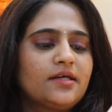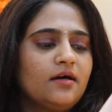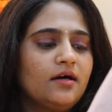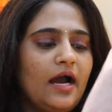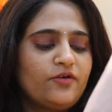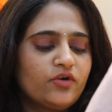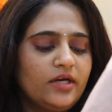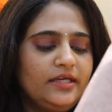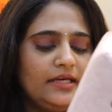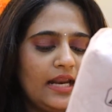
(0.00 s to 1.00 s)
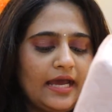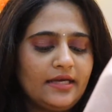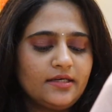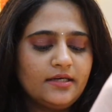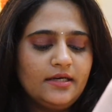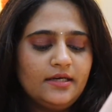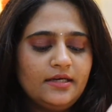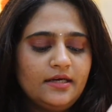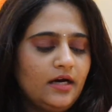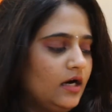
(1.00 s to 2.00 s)
uh, I really like
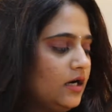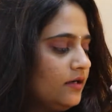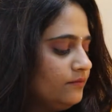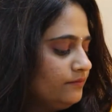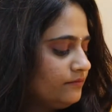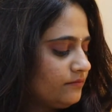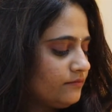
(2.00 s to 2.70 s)
um,